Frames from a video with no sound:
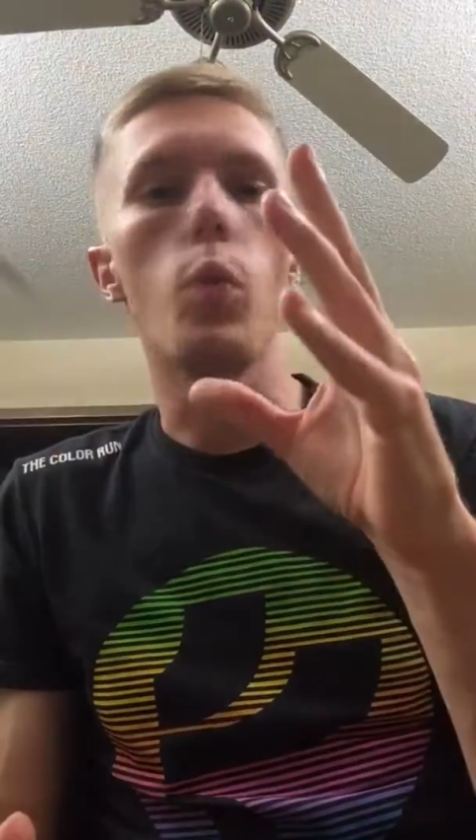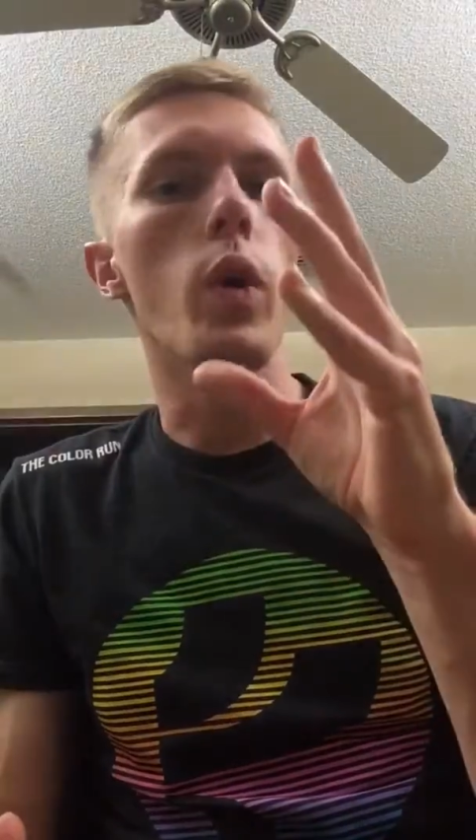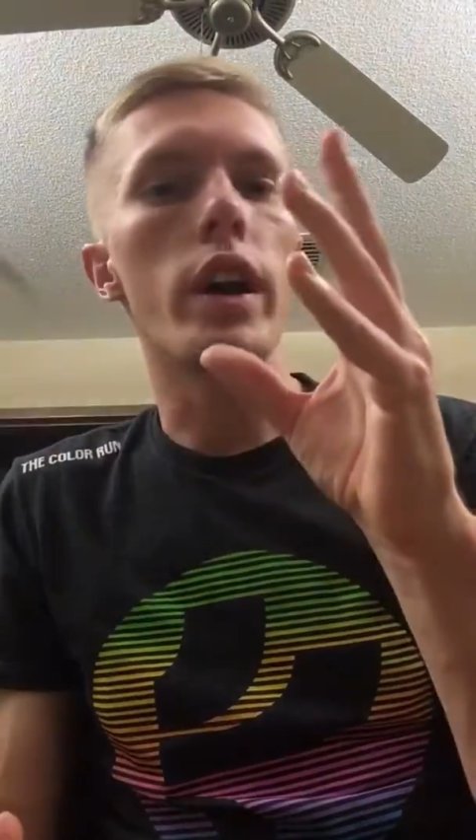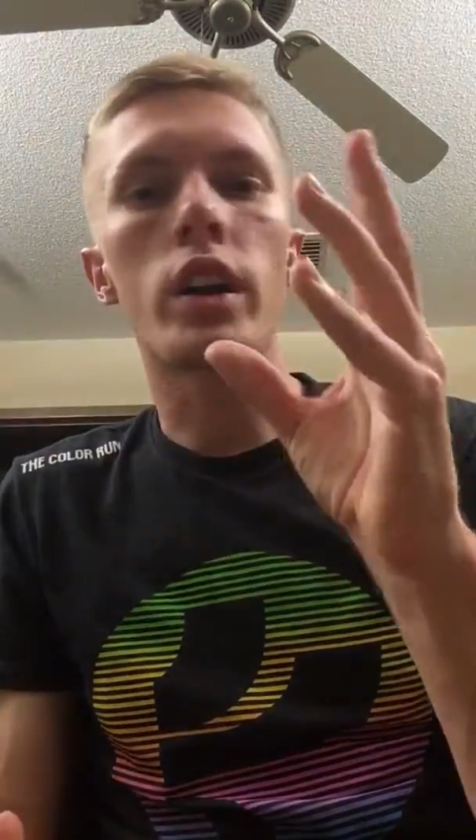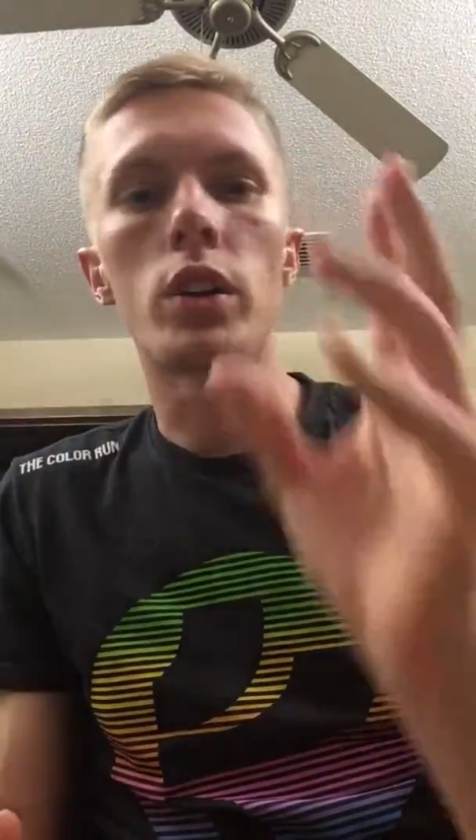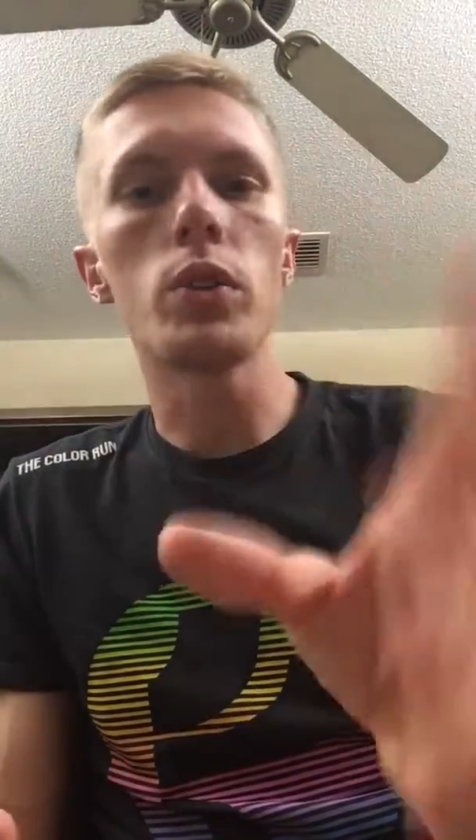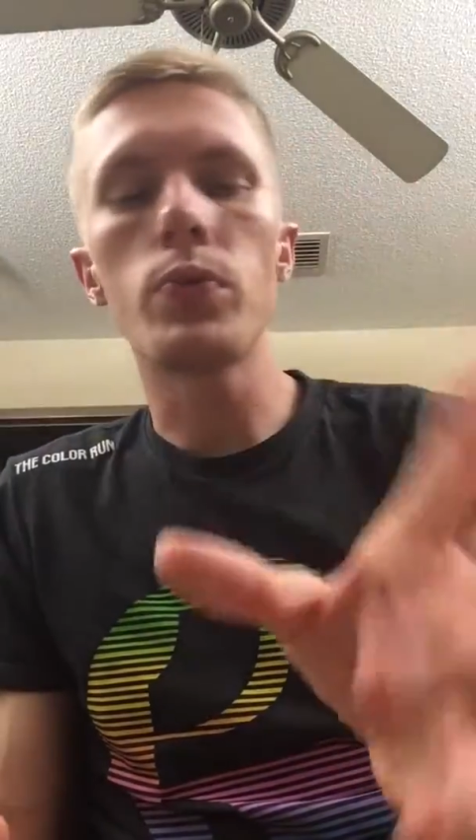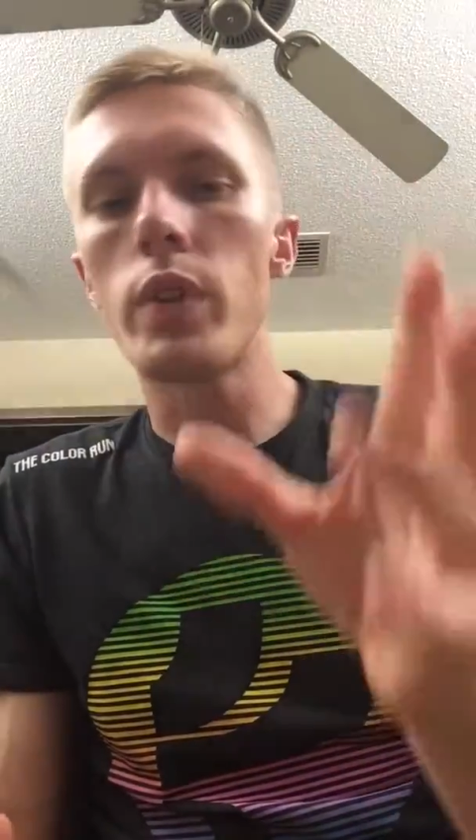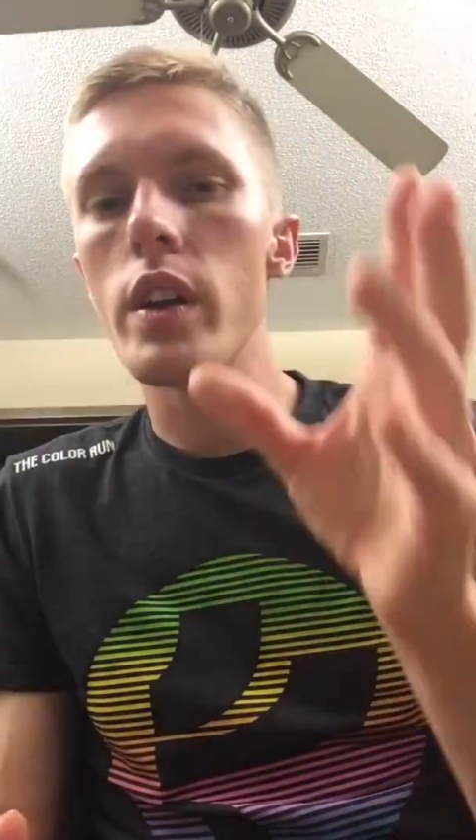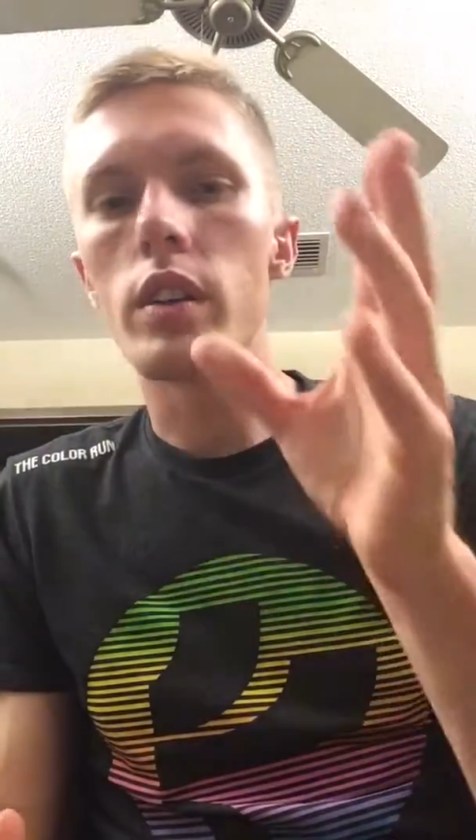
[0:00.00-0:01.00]
what
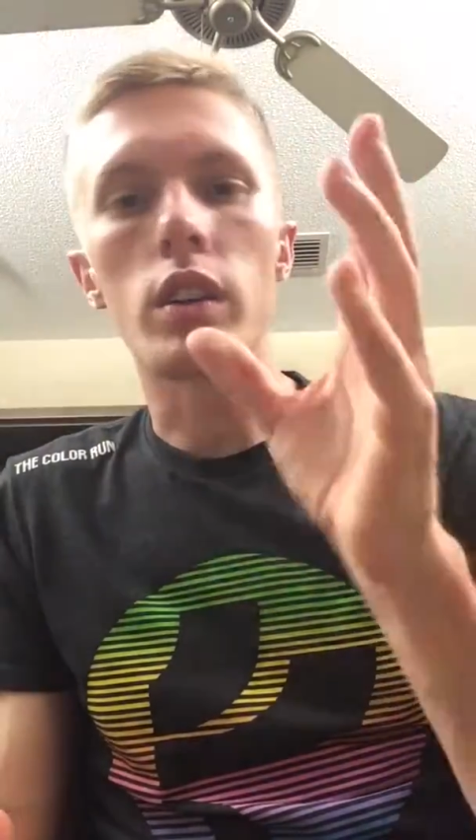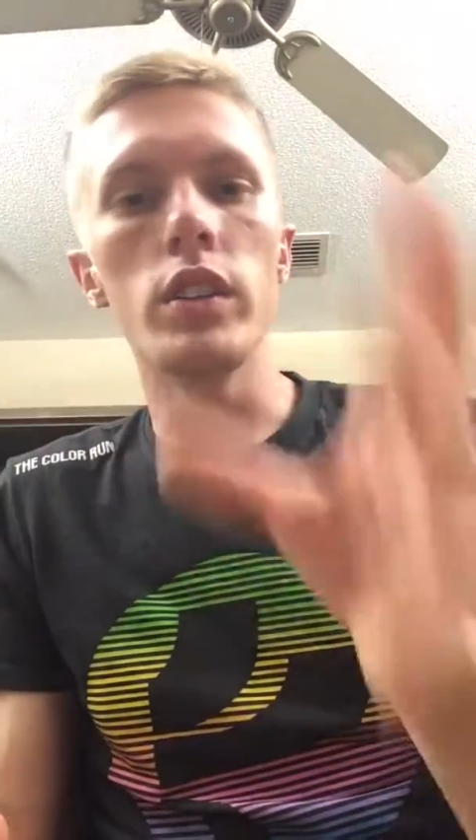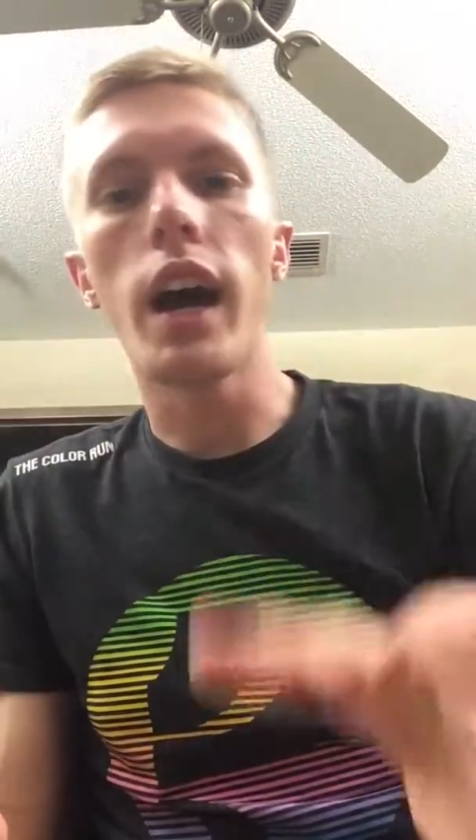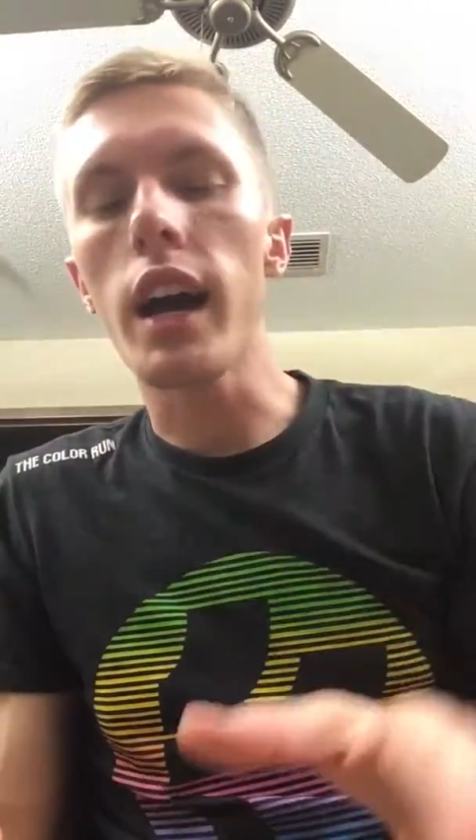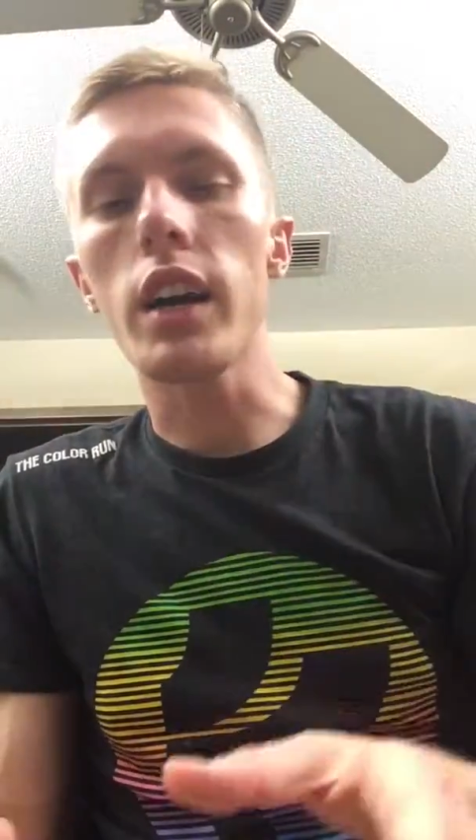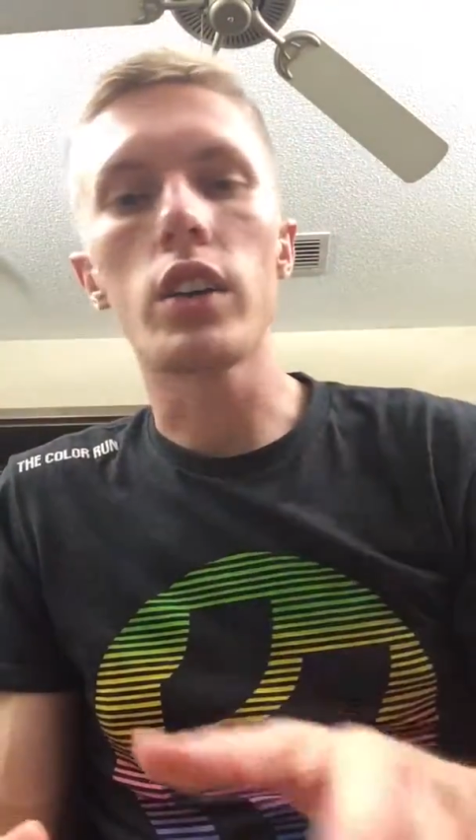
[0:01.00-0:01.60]
girlfriend or not